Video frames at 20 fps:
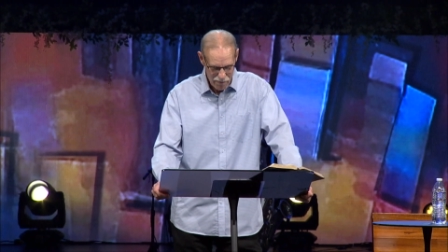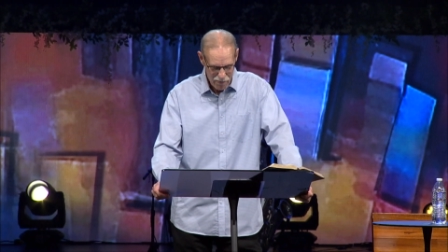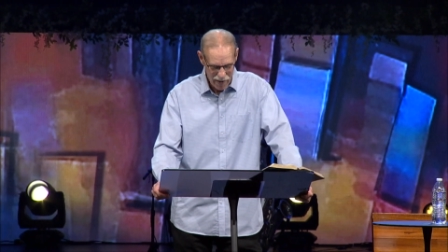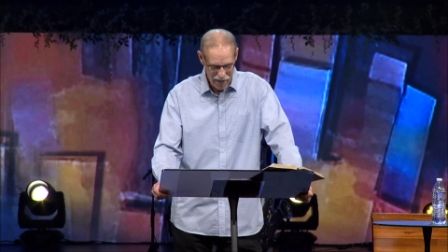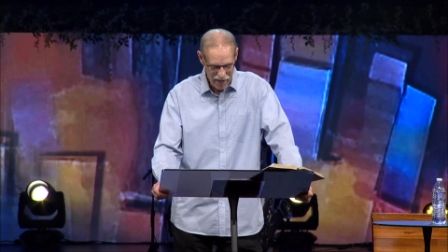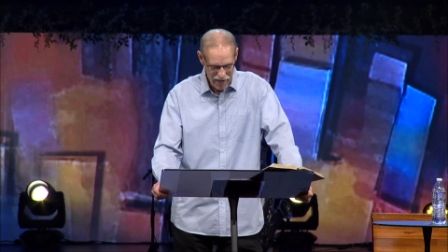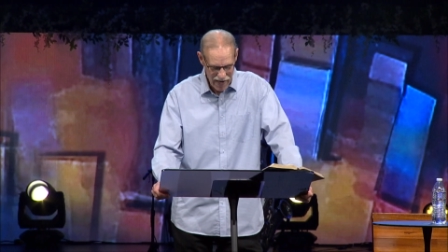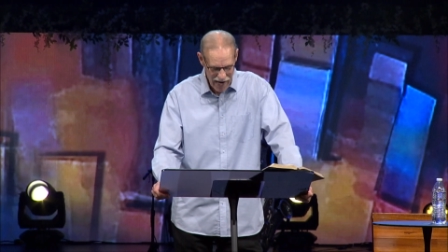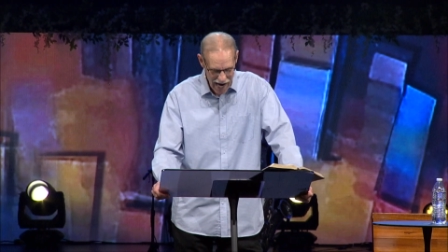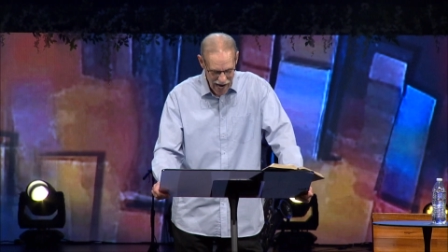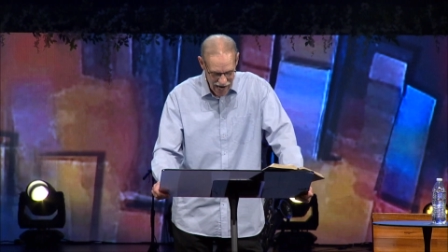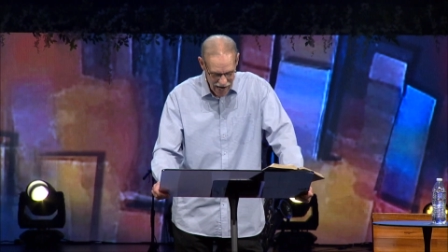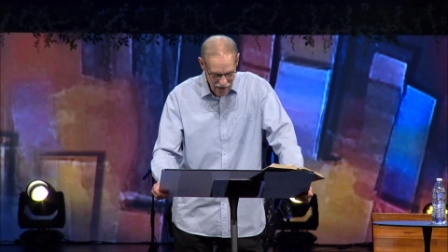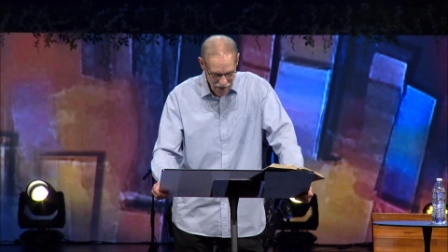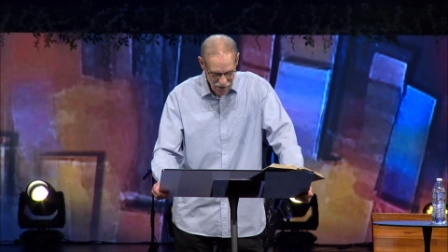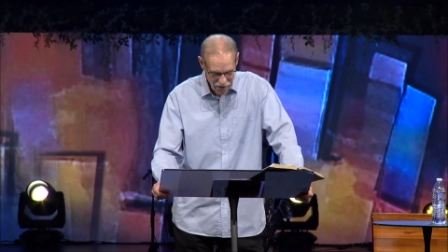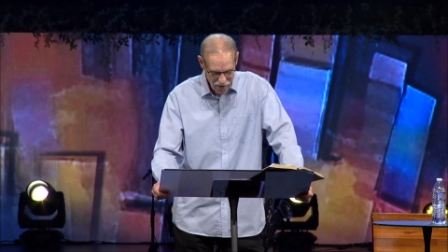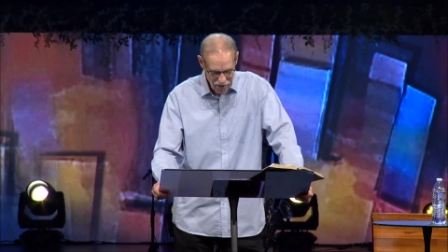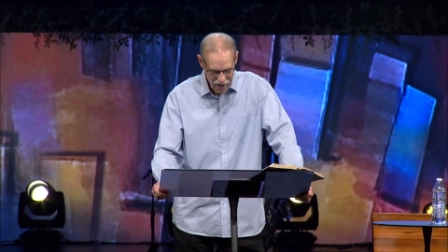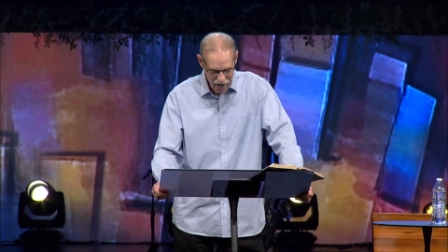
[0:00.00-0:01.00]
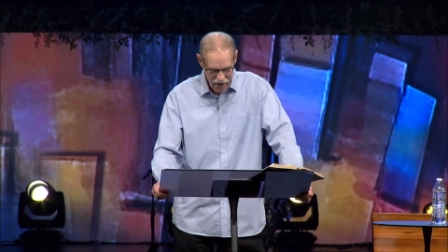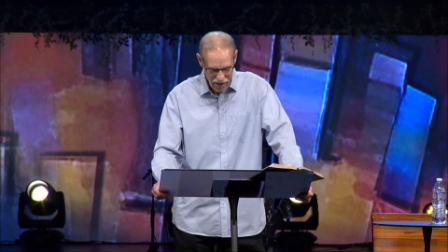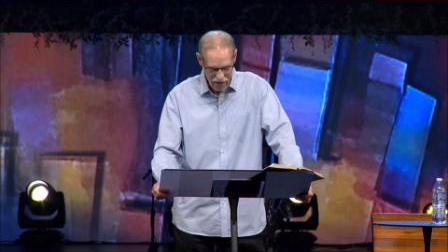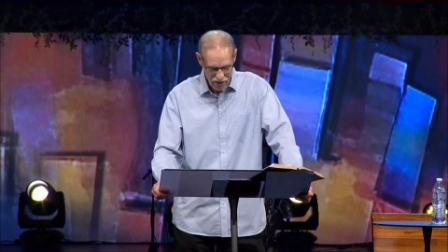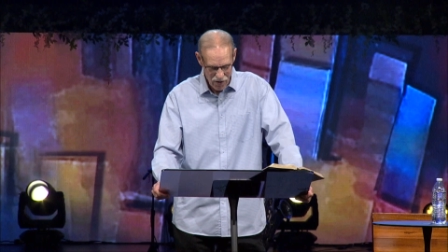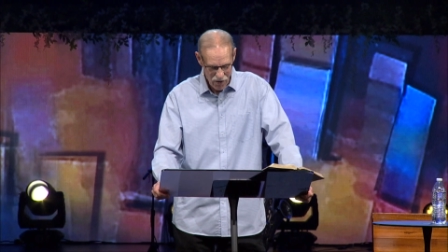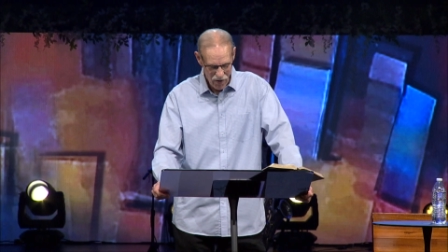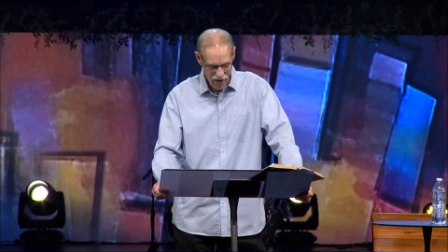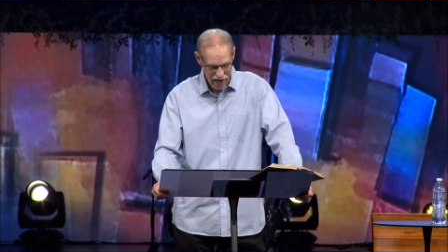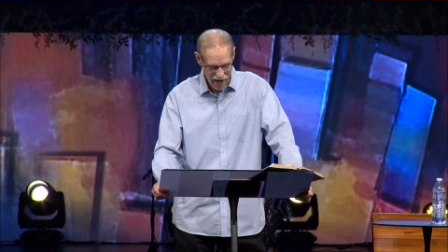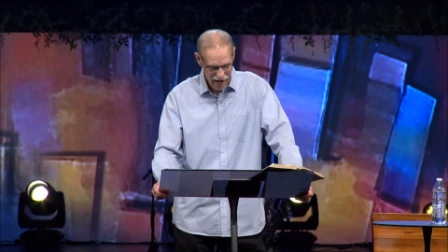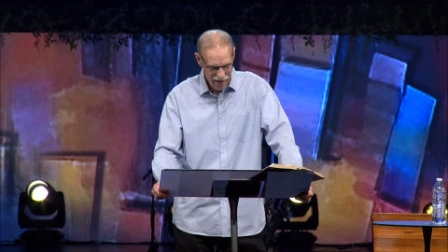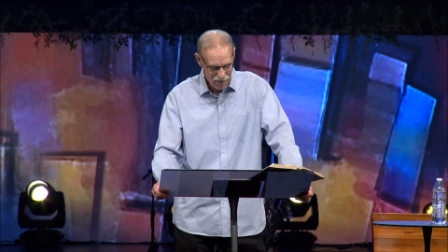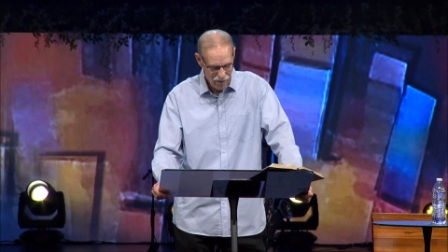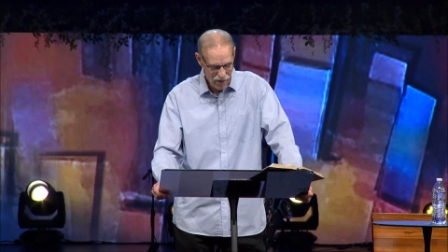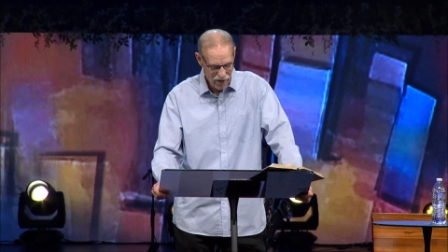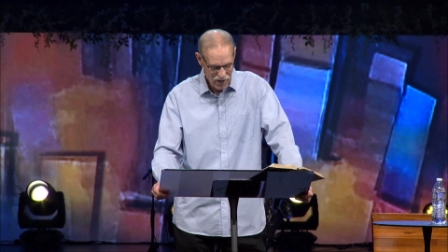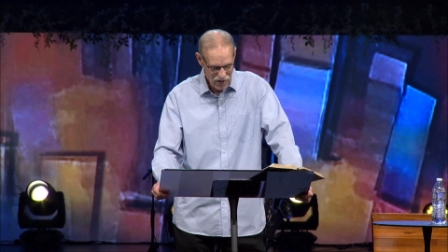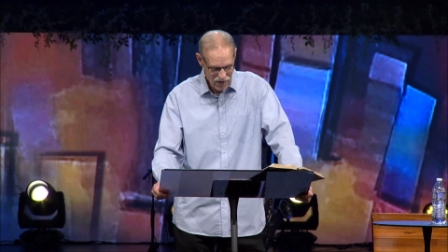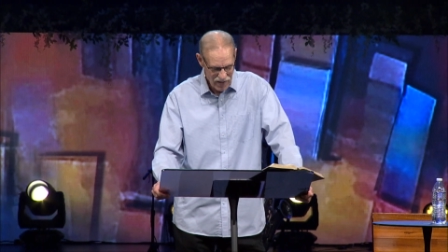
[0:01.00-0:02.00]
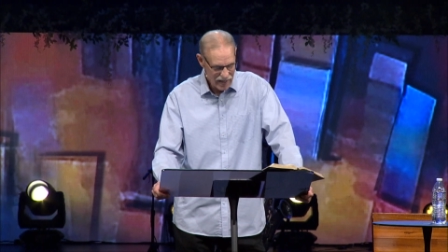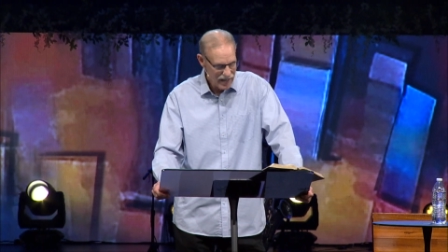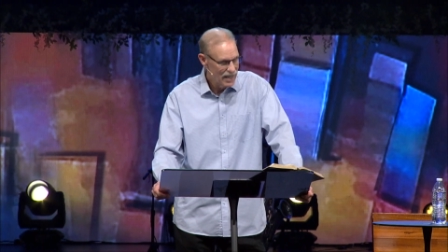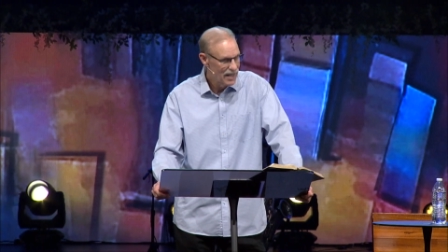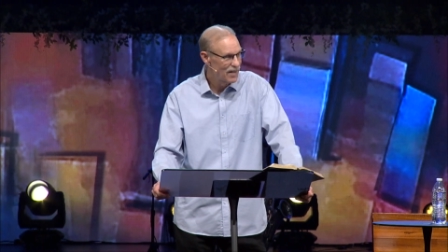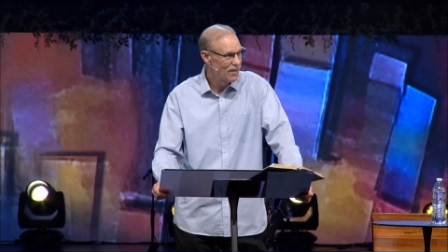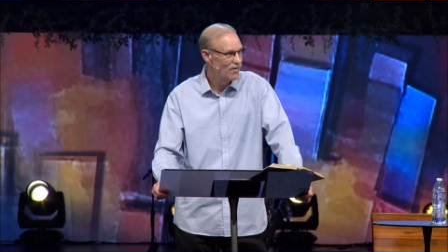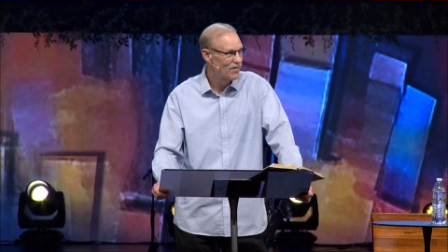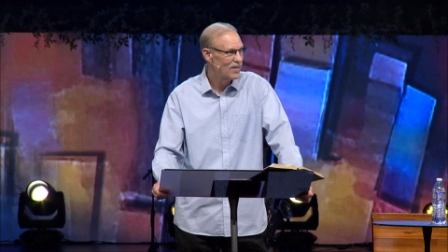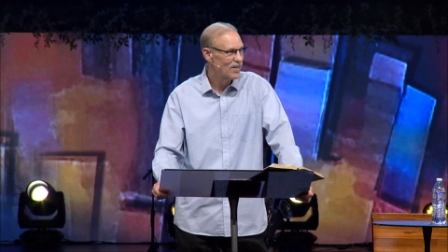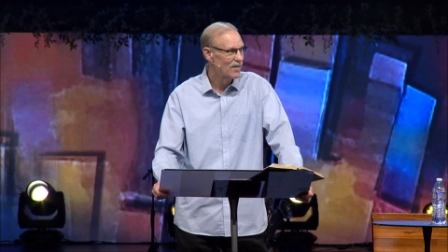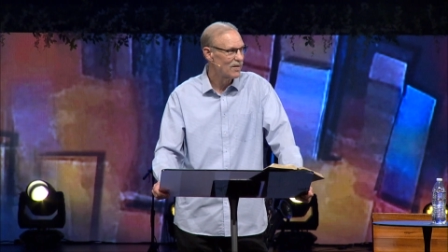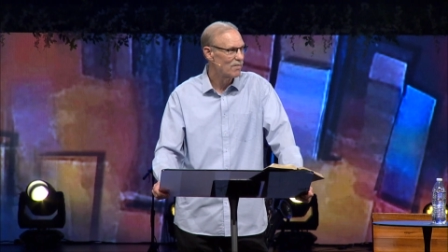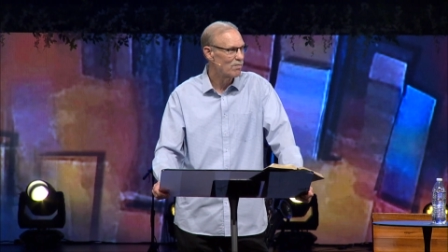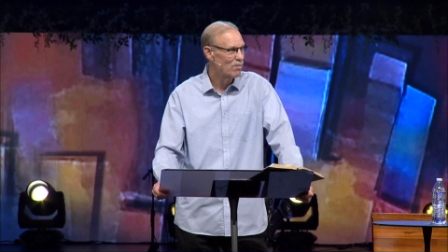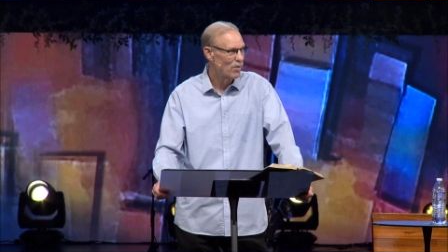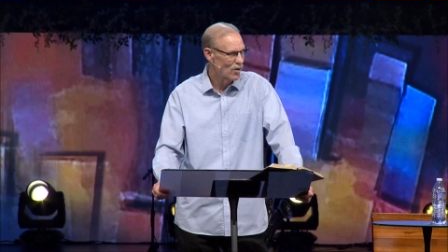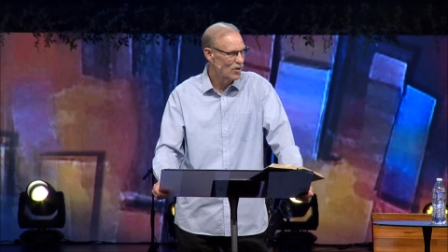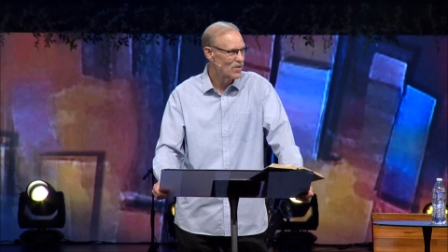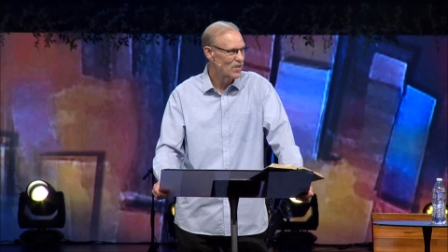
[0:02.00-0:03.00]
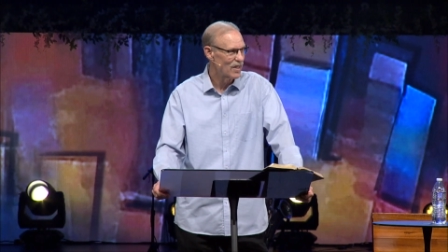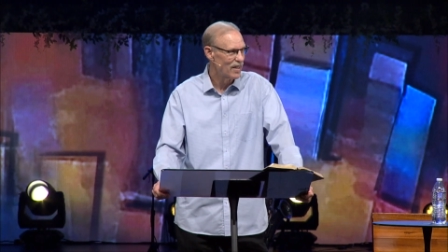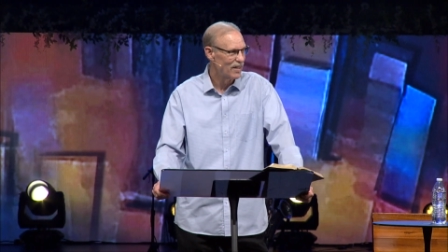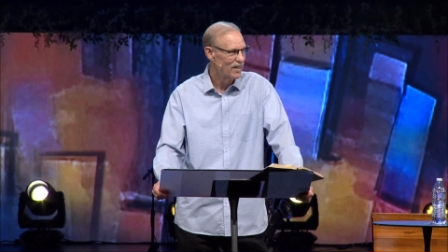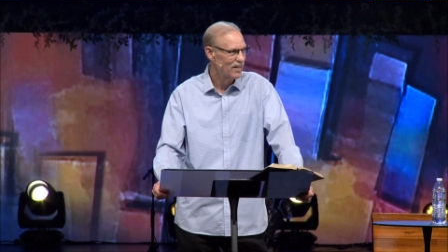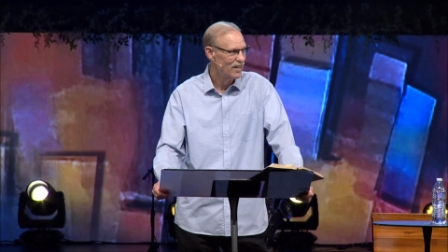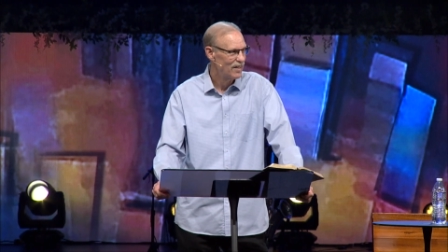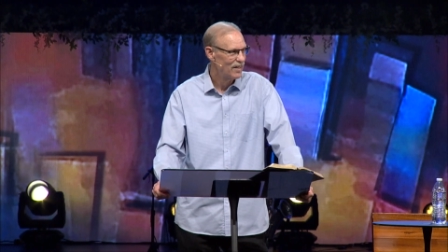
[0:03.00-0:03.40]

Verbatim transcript: but now you have received mercy.